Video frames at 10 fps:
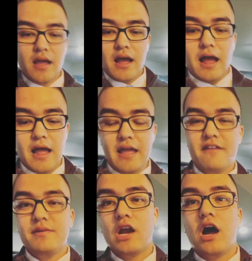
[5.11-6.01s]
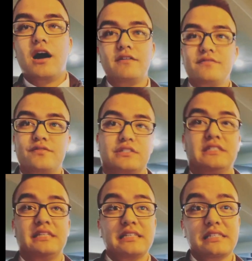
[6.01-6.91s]
I have been off for
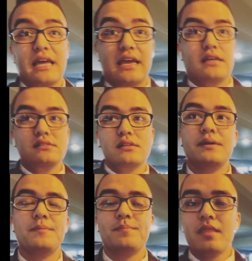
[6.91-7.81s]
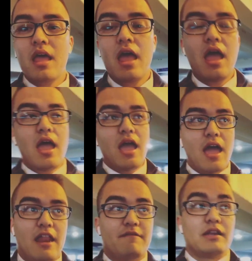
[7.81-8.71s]
6 days.
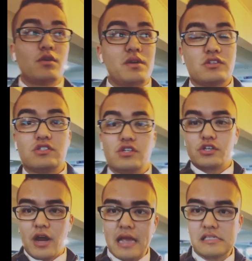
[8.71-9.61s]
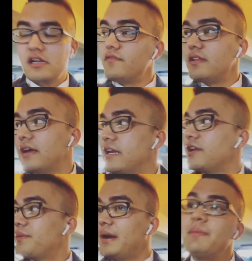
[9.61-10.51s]
I've been going stir crazy, not flying
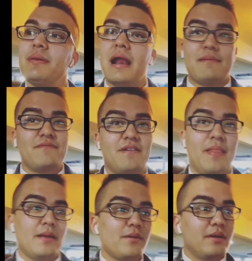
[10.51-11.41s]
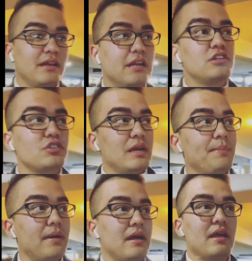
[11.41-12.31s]
anywhere, but I'm finally going on a trip.
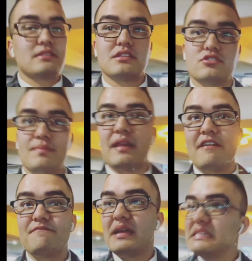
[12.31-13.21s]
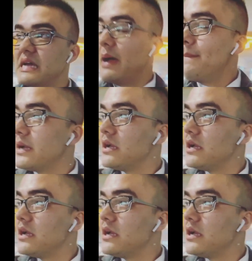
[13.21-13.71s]
It's a trip that I've picked up.